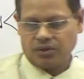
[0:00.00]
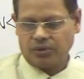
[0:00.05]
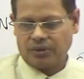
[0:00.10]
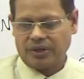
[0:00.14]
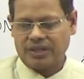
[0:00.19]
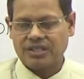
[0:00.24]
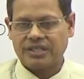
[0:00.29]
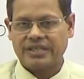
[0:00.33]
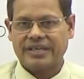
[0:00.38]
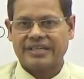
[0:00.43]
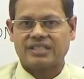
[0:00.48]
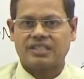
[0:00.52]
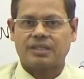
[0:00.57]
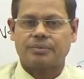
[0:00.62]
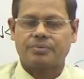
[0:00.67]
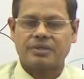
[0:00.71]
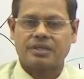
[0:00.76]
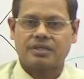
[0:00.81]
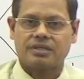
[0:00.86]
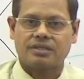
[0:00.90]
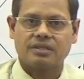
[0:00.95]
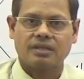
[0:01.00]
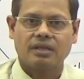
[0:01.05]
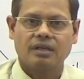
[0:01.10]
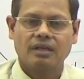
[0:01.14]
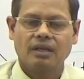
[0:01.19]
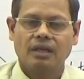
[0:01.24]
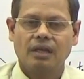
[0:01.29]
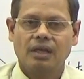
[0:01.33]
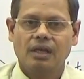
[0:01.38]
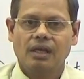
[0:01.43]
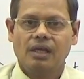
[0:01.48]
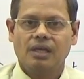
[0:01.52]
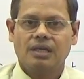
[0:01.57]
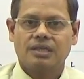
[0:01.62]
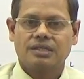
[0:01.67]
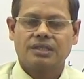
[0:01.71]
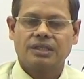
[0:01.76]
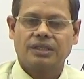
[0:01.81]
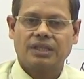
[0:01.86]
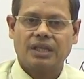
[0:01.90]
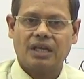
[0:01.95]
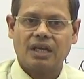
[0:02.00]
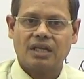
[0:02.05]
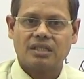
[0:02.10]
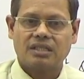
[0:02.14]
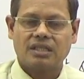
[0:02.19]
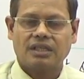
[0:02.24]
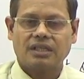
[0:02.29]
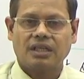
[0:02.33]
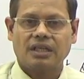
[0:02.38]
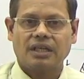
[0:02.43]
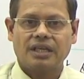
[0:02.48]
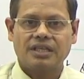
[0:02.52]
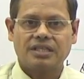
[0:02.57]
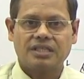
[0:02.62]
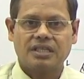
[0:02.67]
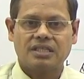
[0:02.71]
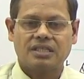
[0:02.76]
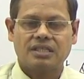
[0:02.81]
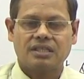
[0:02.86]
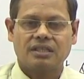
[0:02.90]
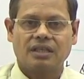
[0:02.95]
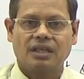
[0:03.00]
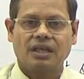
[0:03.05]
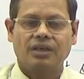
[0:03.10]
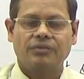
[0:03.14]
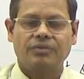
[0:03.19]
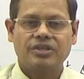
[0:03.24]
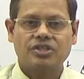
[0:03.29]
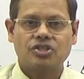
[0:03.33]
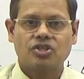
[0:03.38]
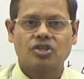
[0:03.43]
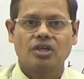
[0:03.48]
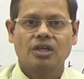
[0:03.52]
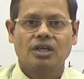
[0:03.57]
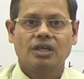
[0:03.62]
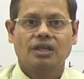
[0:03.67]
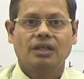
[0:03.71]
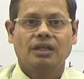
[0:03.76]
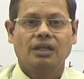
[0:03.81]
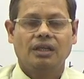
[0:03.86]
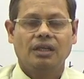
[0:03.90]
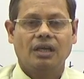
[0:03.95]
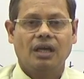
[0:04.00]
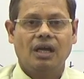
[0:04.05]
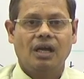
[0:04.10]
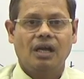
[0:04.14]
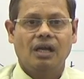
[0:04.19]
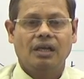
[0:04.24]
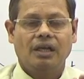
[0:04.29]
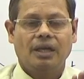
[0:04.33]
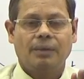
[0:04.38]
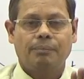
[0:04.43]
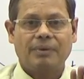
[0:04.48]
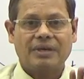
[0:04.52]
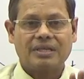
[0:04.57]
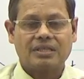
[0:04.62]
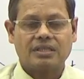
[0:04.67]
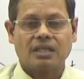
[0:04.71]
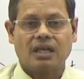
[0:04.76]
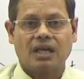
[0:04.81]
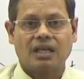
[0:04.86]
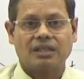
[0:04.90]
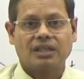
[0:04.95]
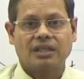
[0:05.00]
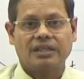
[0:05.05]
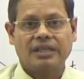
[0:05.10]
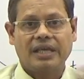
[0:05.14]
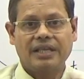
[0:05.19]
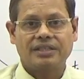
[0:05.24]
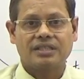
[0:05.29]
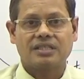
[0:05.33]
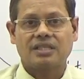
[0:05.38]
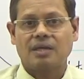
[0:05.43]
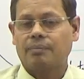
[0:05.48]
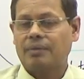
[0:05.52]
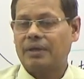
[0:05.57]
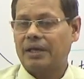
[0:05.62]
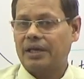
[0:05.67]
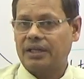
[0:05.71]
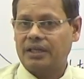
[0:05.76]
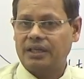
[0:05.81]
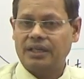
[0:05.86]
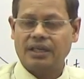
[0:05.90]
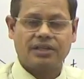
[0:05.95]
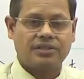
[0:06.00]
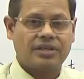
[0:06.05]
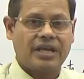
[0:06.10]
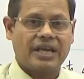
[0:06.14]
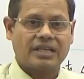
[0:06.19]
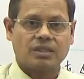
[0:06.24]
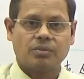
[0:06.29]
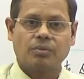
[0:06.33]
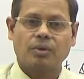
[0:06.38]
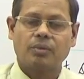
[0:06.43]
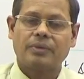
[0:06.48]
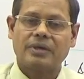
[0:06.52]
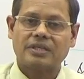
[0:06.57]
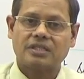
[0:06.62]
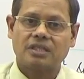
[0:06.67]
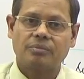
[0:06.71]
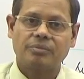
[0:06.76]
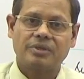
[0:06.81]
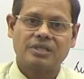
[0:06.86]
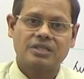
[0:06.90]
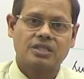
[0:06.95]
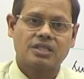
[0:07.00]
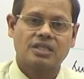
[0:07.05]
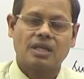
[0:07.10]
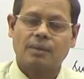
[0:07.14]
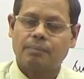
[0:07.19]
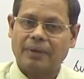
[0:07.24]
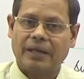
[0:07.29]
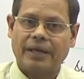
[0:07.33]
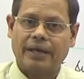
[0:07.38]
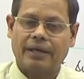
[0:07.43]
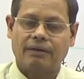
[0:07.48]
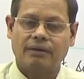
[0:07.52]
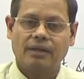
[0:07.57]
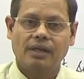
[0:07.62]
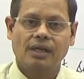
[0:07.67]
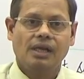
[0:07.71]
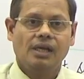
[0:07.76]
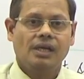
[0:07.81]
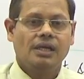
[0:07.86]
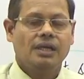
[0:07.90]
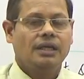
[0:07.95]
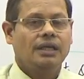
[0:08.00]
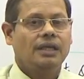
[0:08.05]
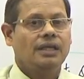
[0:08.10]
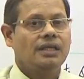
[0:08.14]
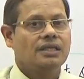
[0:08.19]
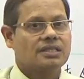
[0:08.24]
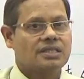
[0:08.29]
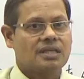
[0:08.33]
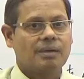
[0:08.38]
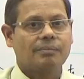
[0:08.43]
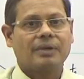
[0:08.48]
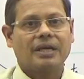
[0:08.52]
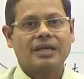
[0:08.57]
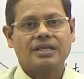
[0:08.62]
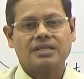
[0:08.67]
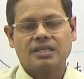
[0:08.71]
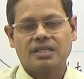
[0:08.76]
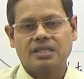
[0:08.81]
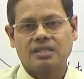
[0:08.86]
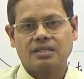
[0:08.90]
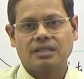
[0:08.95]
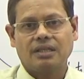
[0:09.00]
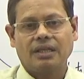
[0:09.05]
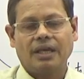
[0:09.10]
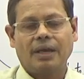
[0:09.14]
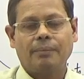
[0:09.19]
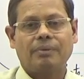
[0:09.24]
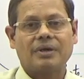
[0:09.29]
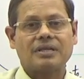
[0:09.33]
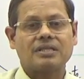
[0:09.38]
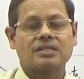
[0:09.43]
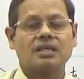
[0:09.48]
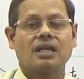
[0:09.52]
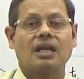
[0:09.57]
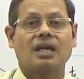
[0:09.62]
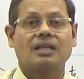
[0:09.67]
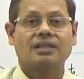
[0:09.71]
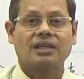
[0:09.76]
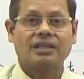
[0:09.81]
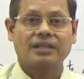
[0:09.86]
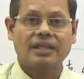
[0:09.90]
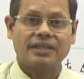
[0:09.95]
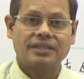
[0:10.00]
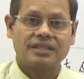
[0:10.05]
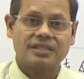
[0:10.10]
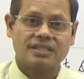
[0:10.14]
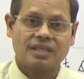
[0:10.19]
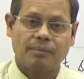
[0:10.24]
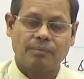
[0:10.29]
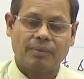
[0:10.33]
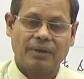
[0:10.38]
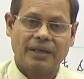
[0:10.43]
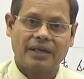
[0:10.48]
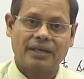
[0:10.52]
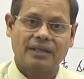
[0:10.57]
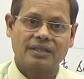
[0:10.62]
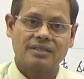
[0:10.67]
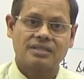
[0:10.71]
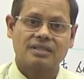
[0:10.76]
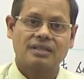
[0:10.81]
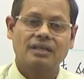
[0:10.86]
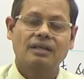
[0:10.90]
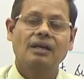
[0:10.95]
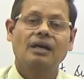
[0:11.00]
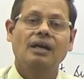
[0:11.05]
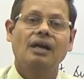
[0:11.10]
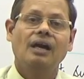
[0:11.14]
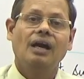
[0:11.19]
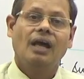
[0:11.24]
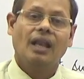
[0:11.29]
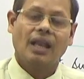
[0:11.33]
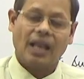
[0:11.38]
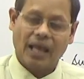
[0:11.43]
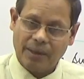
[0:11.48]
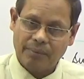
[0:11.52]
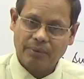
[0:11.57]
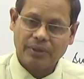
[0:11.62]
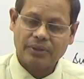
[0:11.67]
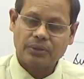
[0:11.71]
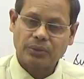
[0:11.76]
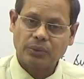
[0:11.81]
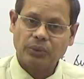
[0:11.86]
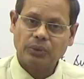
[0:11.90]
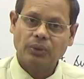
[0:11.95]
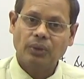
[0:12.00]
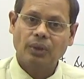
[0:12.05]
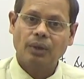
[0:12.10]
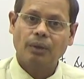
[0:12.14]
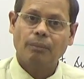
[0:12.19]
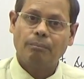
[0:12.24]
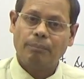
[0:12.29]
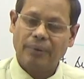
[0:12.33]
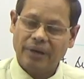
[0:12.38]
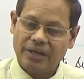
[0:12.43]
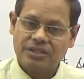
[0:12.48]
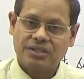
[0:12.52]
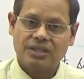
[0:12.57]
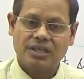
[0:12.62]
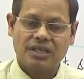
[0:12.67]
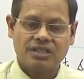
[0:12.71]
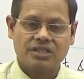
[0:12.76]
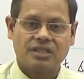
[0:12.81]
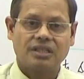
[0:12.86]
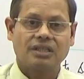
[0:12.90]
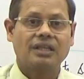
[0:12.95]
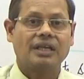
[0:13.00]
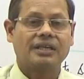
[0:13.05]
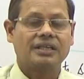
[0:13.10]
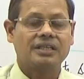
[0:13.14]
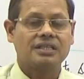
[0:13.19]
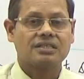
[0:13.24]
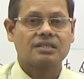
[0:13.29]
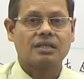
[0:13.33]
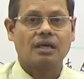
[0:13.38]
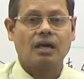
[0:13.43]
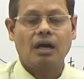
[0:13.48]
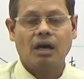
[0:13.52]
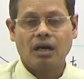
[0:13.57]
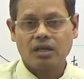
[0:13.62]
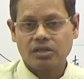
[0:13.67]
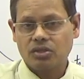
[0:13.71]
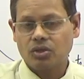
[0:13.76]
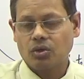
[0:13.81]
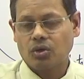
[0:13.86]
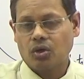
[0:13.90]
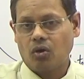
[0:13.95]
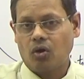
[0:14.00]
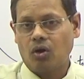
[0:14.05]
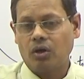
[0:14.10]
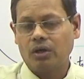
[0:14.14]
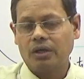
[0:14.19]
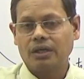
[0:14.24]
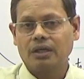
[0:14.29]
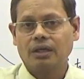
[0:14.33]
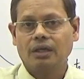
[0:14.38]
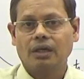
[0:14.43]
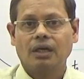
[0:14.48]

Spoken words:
you can say exceptions. See, there are certain cases in which a person other than the supplier, here taxable person means supplier. In some cases, a person other than the supplier is liable to pay GST, that is also called